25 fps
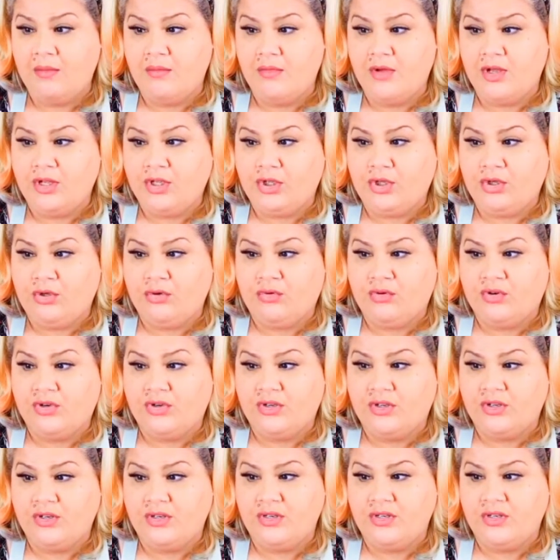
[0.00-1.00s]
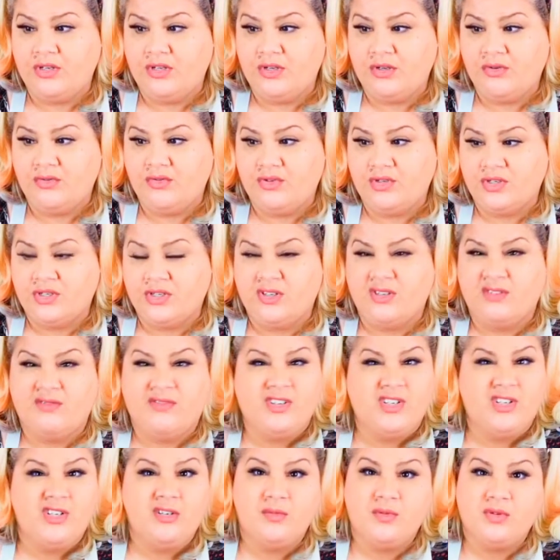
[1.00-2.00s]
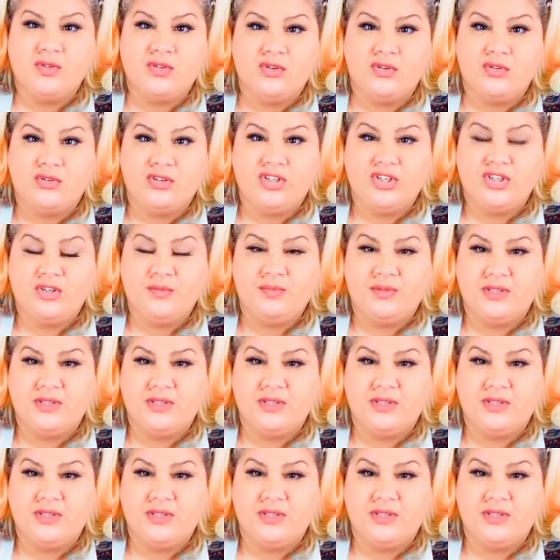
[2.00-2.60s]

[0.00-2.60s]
You could use a vegetable stock cube,